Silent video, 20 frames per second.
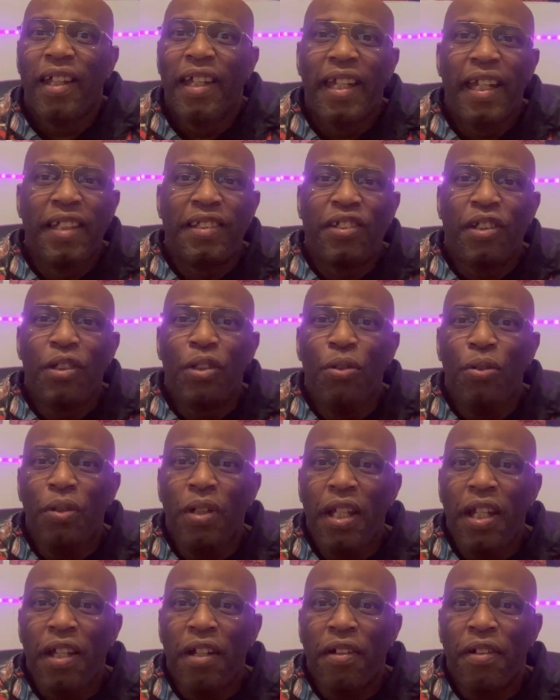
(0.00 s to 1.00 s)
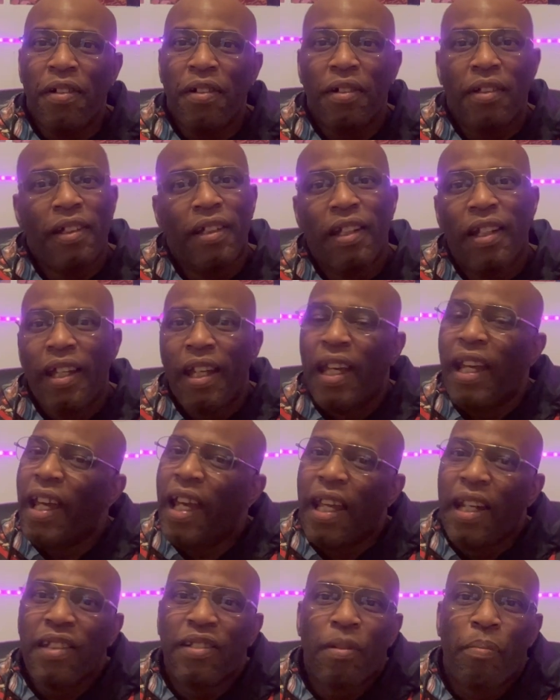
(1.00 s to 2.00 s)
It's a new year
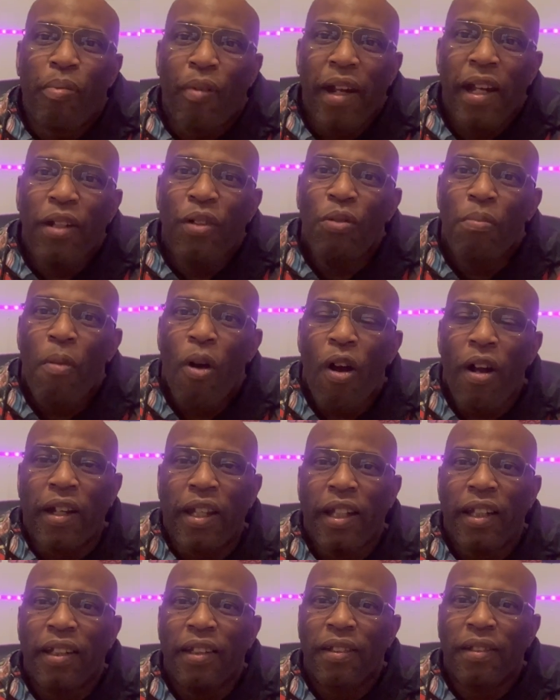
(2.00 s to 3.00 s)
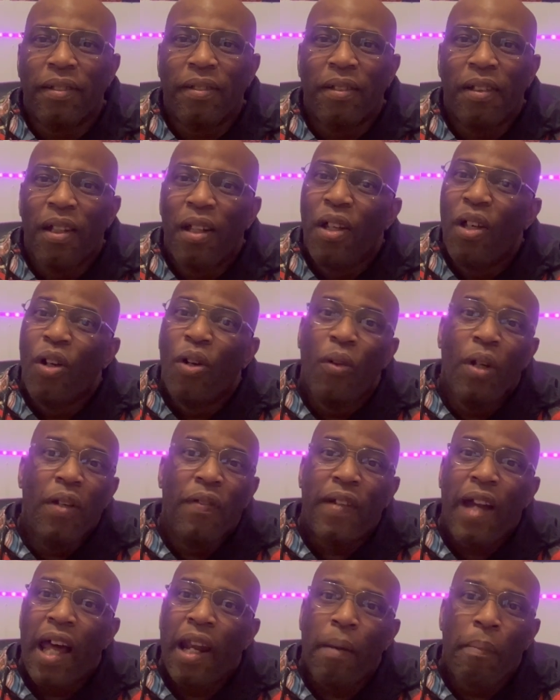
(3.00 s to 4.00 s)
and it's a brand new market. We've
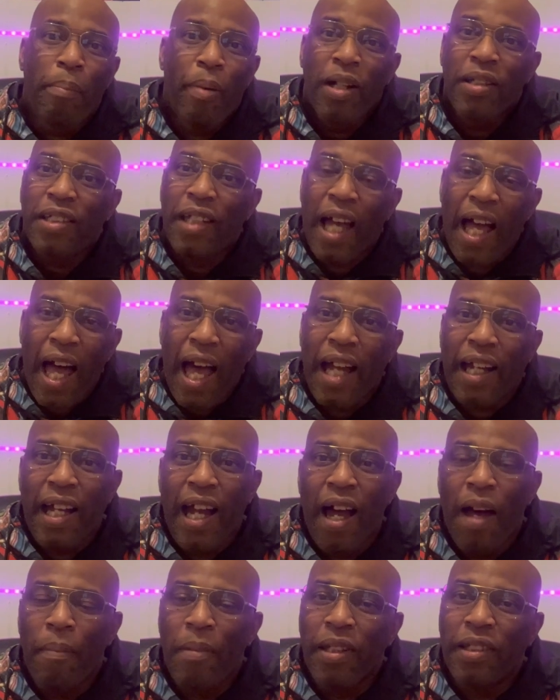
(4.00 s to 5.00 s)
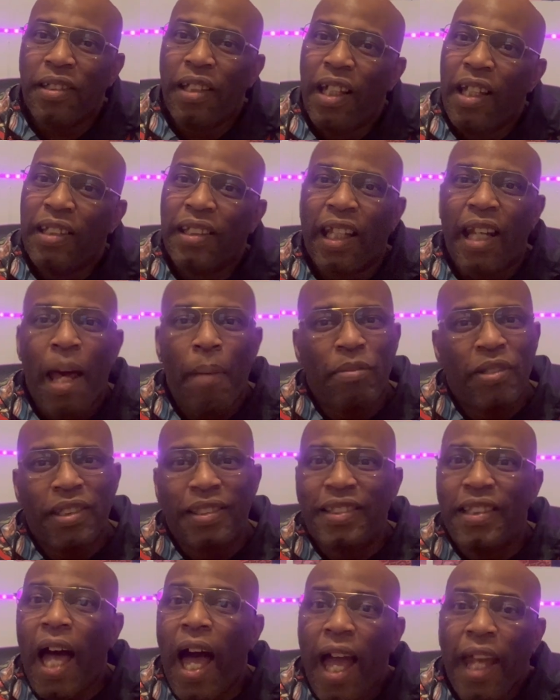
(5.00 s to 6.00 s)
got a bunch of hot comics that I'm
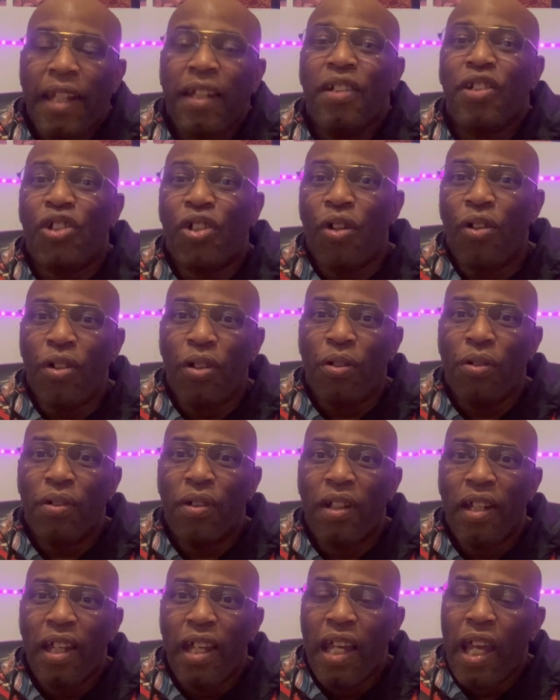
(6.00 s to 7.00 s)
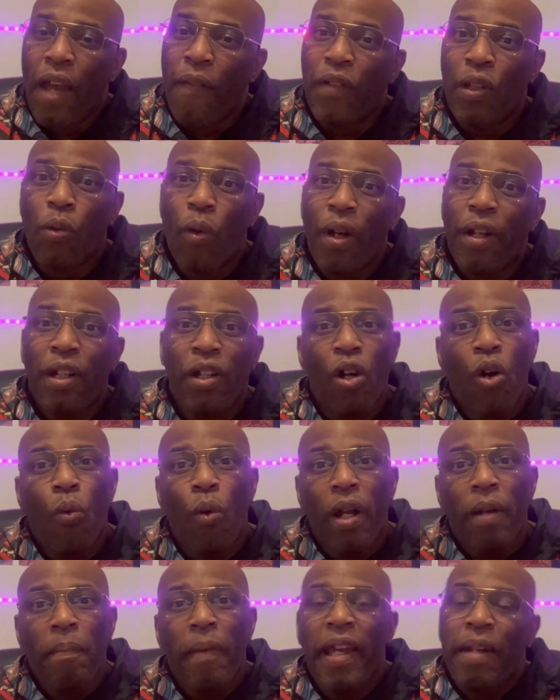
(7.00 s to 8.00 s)
just dying to show you. If you want to know
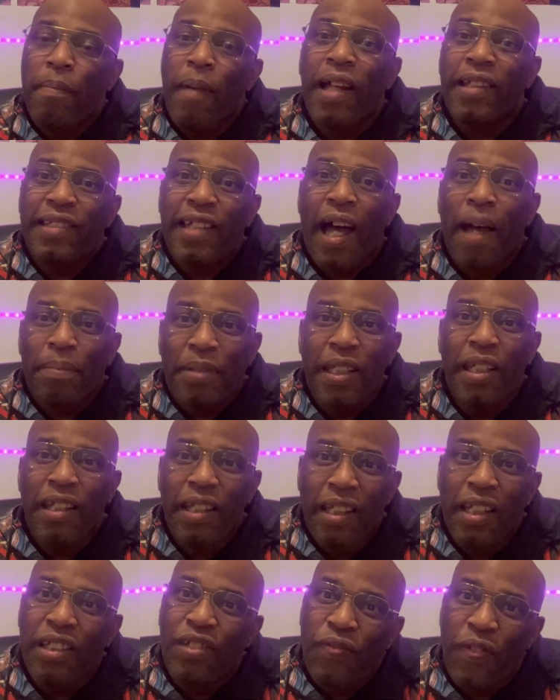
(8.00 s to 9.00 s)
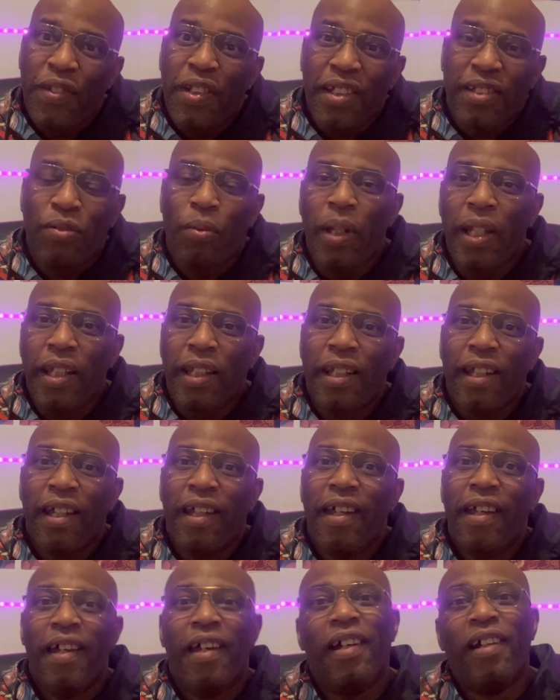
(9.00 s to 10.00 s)
what made my top 10 list for this week,
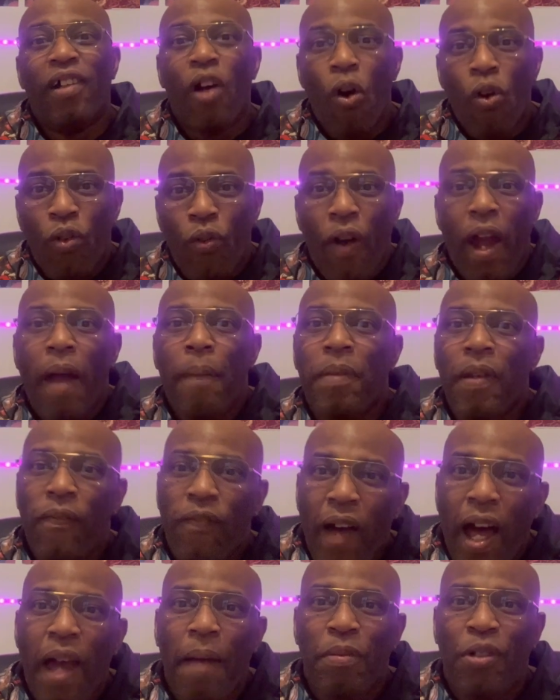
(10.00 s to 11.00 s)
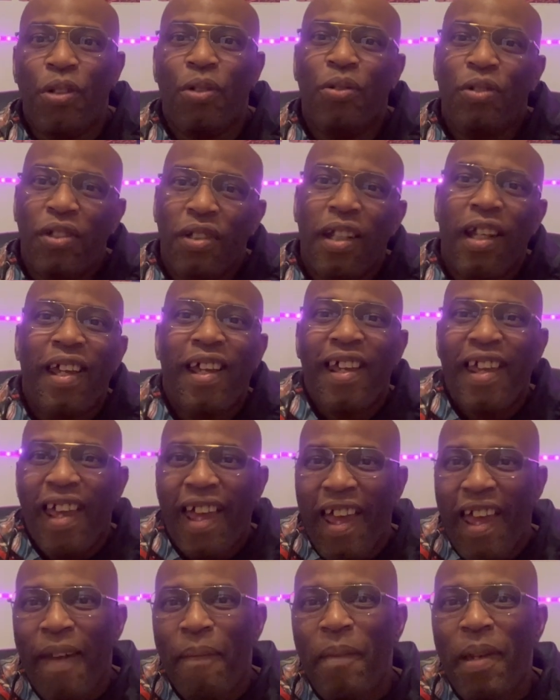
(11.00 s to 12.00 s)
go grab your Vibe Juice
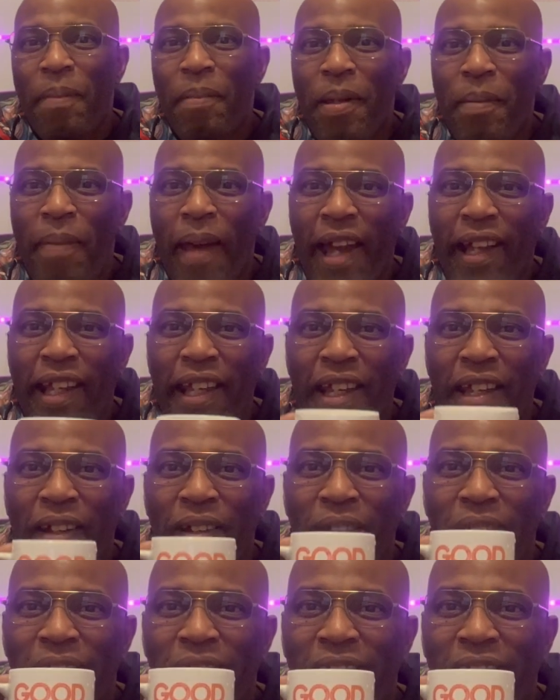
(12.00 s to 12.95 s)
and meet me back here